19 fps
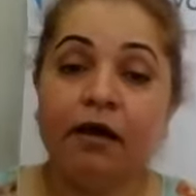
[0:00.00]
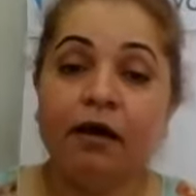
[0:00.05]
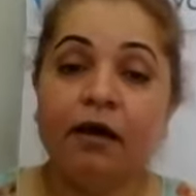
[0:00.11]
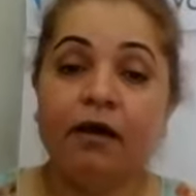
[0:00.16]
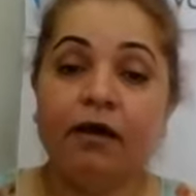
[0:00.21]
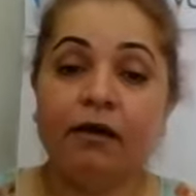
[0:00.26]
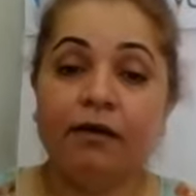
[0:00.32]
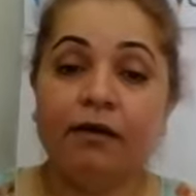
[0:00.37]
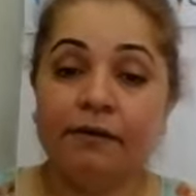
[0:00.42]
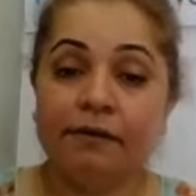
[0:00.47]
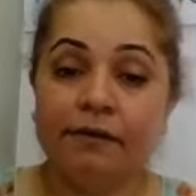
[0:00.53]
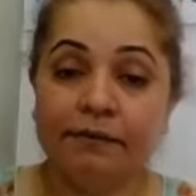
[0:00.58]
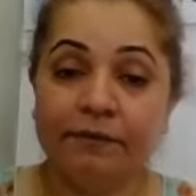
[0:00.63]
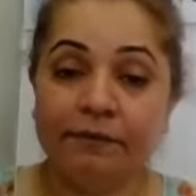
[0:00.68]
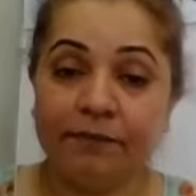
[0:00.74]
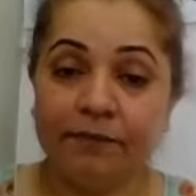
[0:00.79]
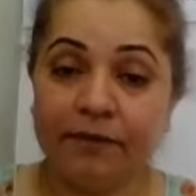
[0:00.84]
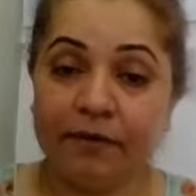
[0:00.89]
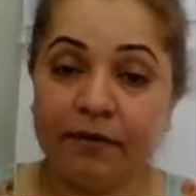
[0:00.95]

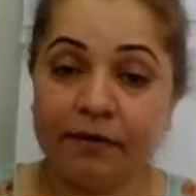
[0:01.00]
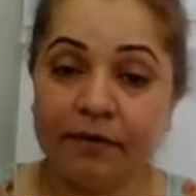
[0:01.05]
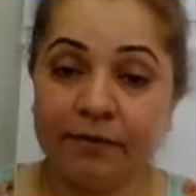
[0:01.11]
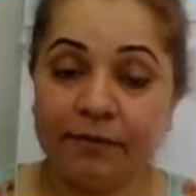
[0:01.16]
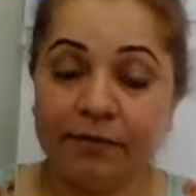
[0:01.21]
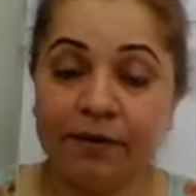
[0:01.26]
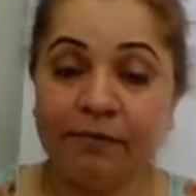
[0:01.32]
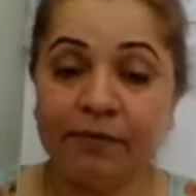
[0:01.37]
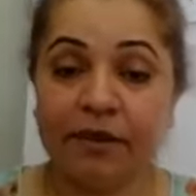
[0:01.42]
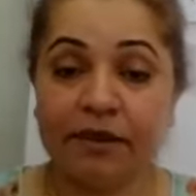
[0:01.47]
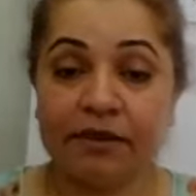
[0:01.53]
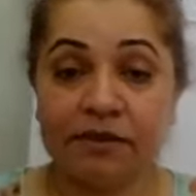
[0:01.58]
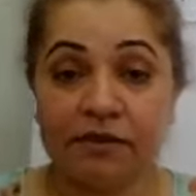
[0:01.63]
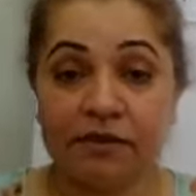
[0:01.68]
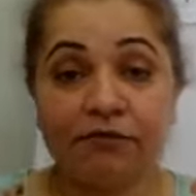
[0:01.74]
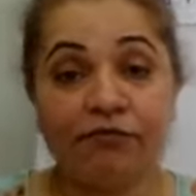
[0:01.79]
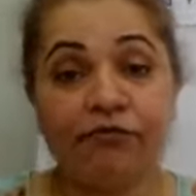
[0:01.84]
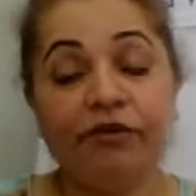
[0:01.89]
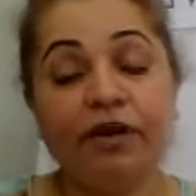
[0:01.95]
the people are
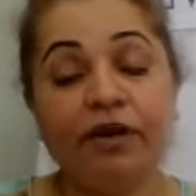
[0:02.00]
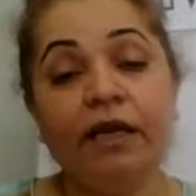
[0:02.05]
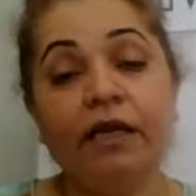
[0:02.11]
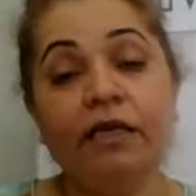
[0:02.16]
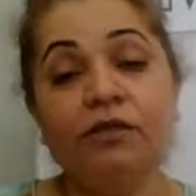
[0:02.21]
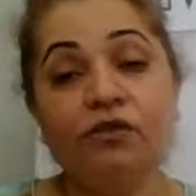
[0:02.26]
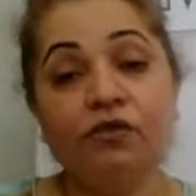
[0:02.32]
suffering.